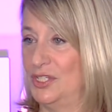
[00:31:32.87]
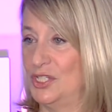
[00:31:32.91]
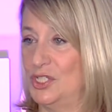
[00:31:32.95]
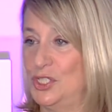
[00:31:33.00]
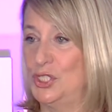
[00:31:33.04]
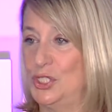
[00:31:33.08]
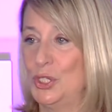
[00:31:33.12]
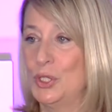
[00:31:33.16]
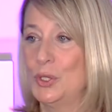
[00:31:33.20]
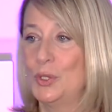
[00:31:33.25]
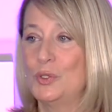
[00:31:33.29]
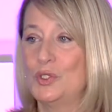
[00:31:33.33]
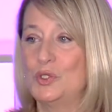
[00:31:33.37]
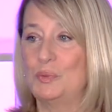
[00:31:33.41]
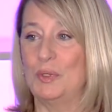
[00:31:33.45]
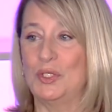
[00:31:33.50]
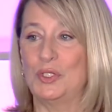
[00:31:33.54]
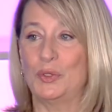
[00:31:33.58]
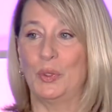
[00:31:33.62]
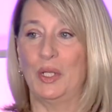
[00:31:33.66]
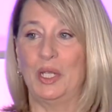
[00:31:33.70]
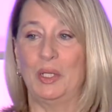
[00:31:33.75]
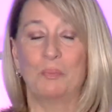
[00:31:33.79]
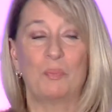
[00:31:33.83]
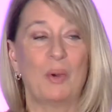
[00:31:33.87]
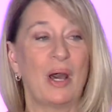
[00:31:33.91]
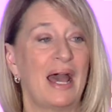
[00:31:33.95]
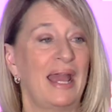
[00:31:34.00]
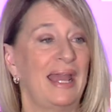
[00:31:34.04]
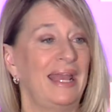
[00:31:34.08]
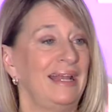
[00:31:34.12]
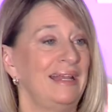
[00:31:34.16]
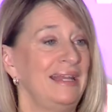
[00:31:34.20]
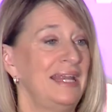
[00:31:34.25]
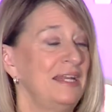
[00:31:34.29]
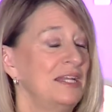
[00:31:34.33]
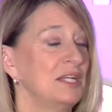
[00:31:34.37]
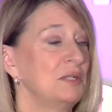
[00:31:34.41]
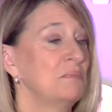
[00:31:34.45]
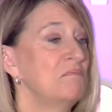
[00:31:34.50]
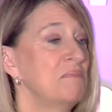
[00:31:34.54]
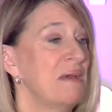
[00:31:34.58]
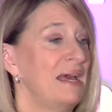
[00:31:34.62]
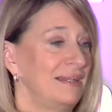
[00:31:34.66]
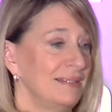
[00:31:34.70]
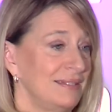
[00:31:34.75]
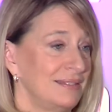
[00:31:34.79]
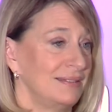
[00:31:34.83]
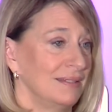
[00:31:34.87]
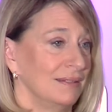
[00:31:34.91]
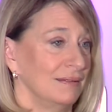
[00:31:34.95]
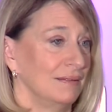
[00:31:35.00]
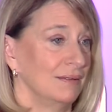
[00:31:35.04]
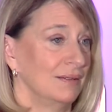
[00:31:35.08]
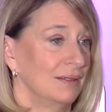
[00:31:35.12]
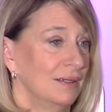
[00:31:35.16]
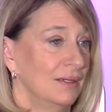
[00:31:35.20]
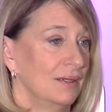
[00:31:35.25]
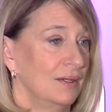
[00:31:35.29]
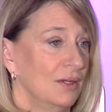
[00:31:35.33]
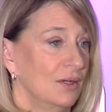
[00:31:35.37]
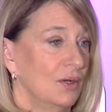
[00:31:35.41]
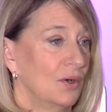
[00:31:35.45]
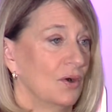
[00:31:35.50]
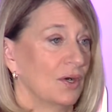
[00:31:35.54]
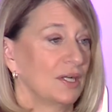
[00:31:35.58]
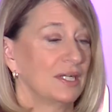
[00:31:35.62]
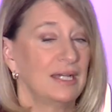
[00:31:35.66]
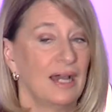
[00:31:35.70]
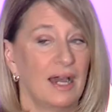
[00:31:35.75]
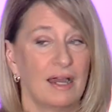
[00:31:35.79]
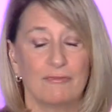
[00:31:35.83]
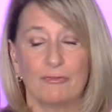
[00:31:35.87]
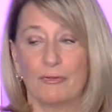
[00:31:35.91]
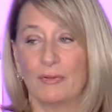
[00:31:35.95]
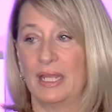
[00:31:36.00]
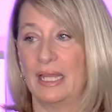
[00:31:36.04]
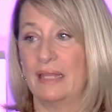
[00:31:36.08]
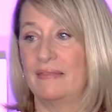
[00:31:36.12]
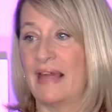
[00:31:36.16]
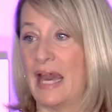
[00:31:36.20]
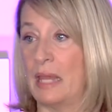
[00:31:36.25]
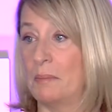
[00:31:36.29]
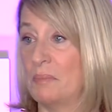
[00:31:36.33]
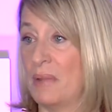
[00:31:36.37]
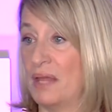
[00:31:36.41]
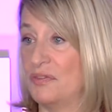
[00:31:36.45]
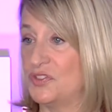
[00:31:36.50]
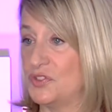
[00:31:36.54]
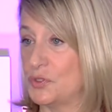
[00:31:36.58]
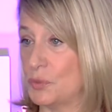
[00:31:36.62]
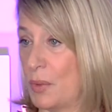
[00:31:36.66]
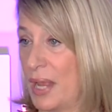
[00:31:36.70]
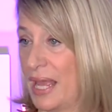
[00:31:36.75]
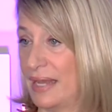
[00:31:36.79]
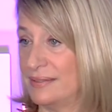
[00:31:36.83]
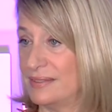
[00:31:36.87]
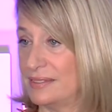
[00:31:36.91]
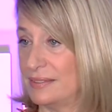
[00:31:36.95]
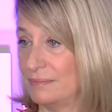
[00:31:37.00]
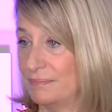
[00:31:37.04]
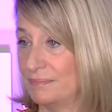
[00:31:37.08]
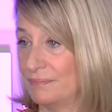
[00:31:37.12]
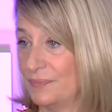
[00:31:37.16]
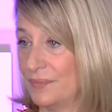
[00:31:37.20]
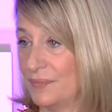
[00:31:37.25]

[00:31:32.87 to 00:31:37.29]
to choose between buying needed medicine or covering that month's rent.